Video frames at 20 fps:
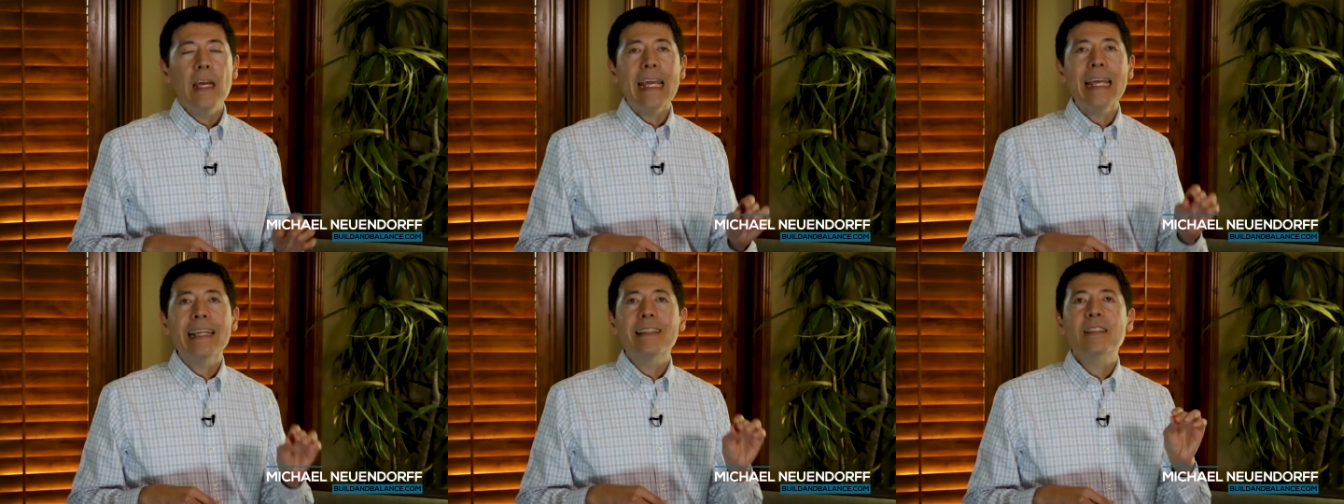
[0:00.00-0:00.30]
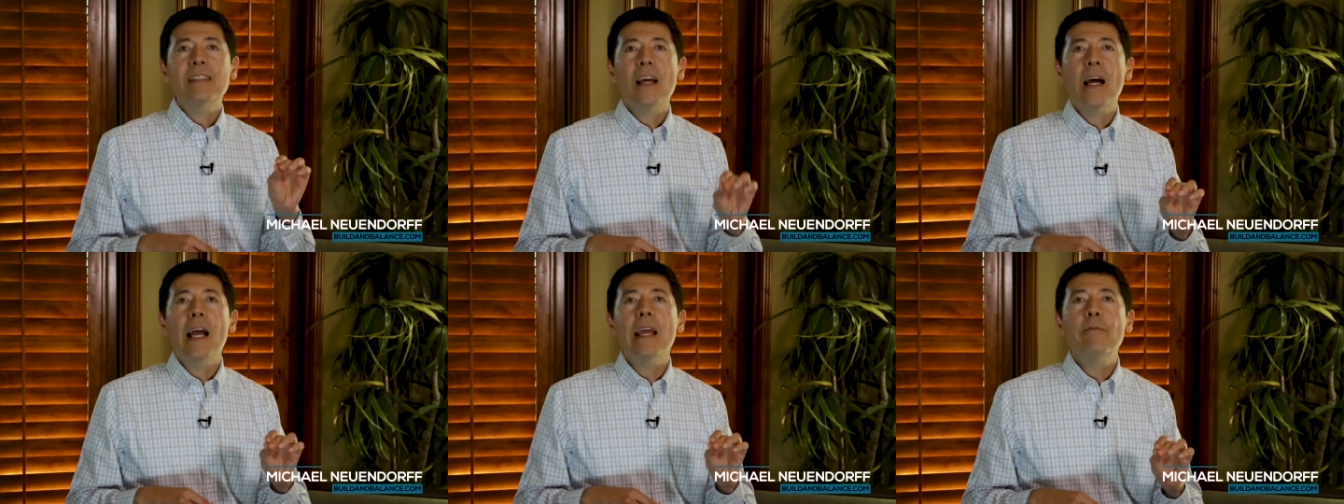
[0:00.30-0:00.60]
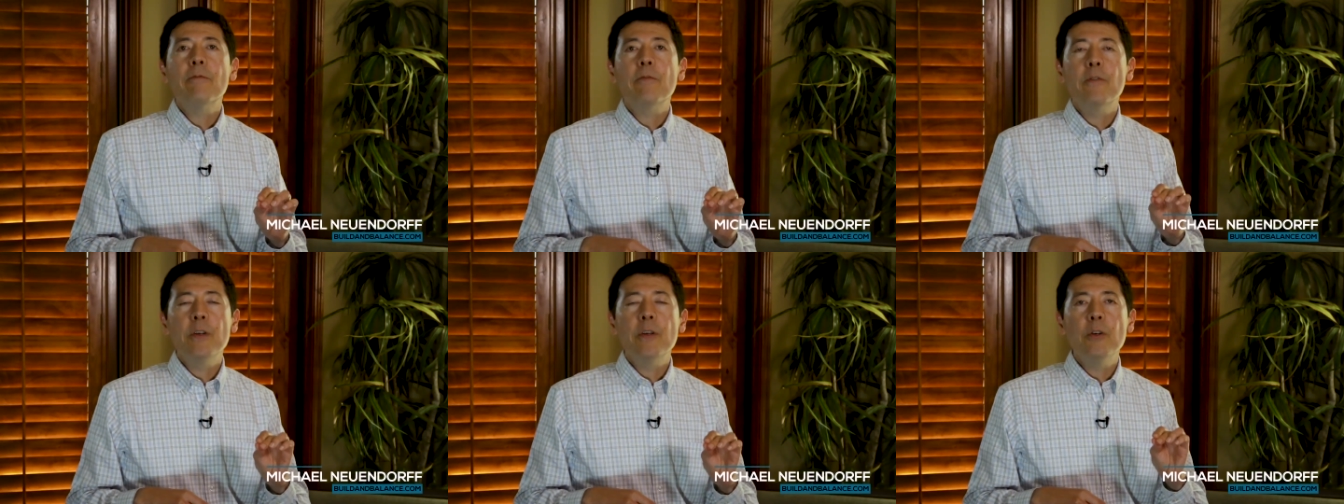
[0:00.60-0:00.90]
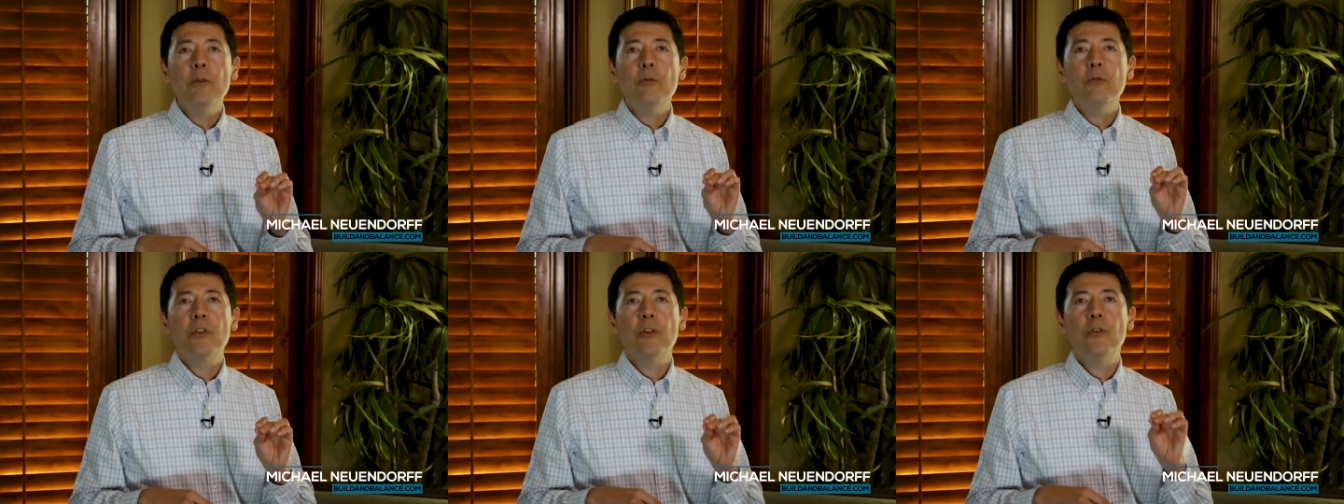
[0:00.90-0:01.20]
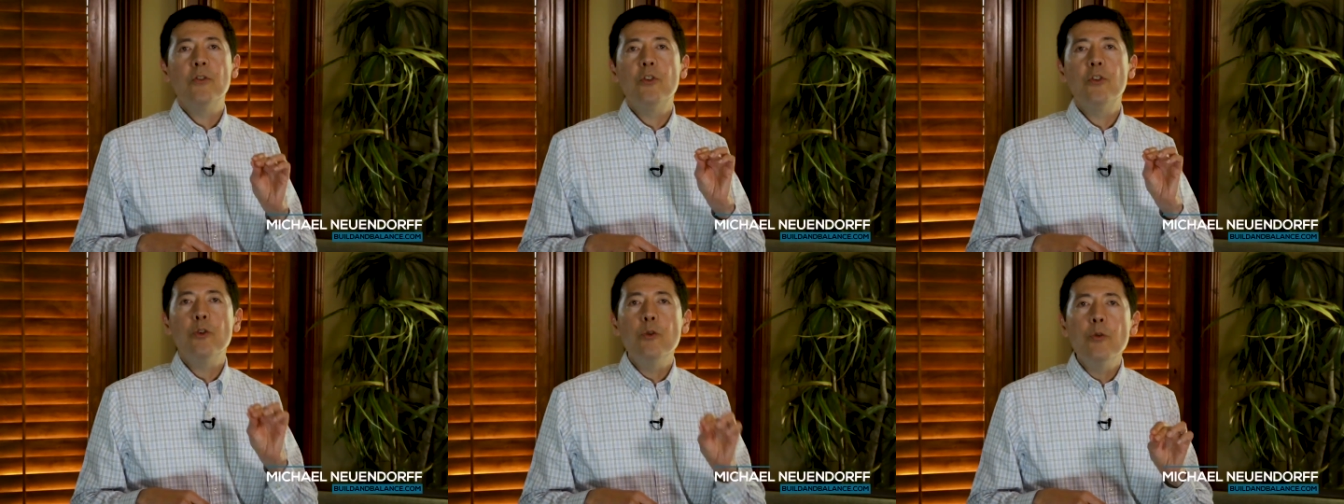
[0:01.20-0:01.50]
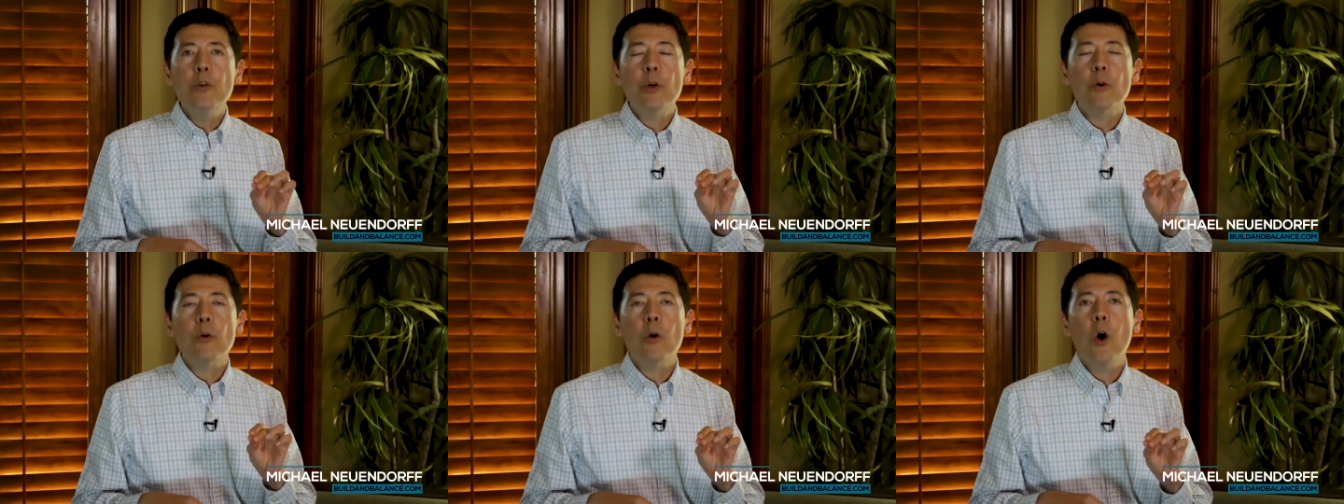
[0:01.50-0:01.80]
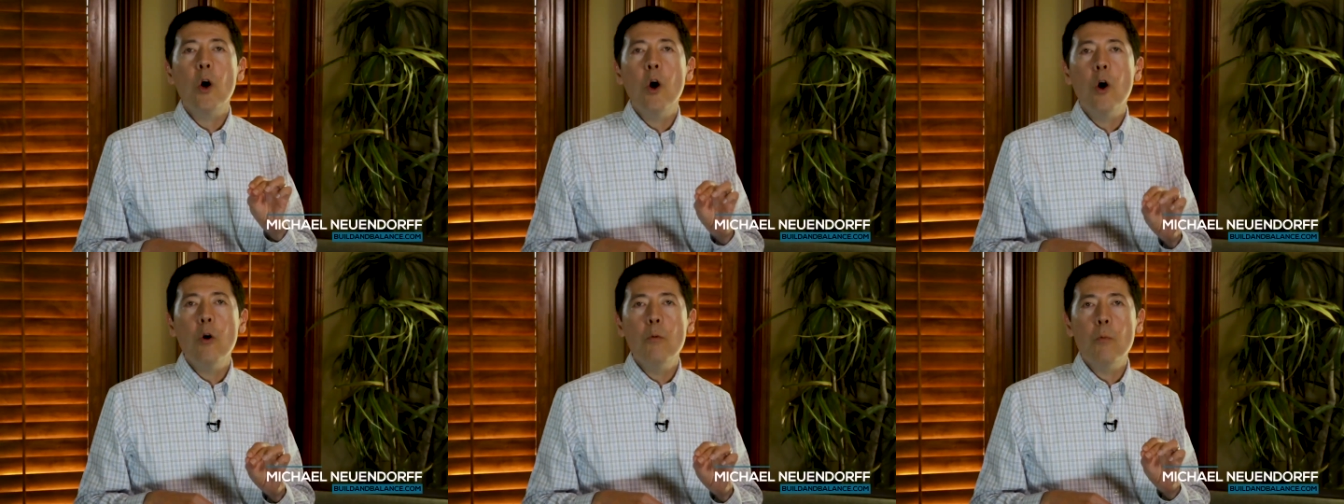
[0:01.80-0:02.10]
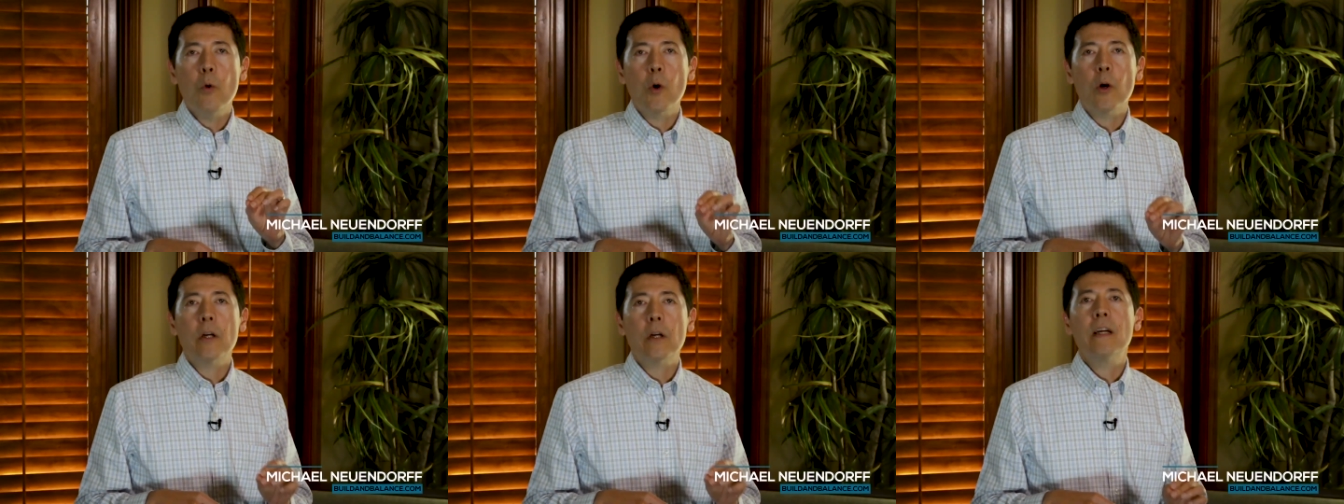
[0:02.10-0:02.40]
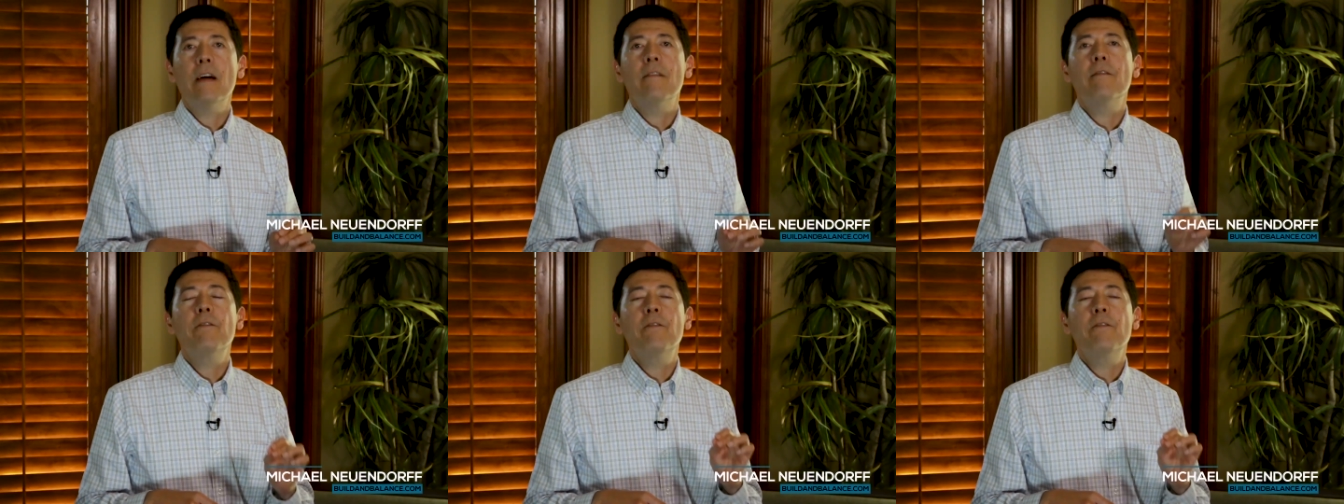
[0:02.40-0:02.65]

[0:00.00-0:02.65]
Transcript: It's time for you to do your homework,